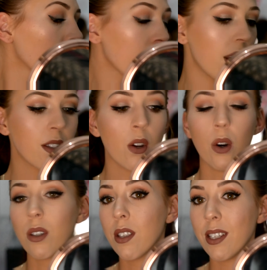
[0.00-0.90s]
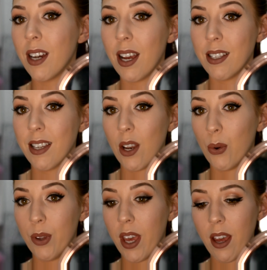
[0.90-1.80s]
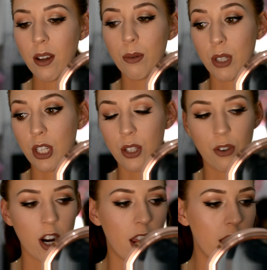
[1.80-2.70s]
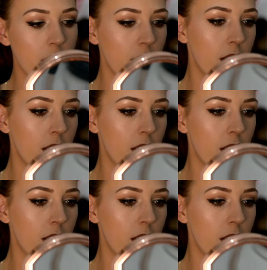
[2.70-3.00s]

It hasn't oxidized at all yet, which is great.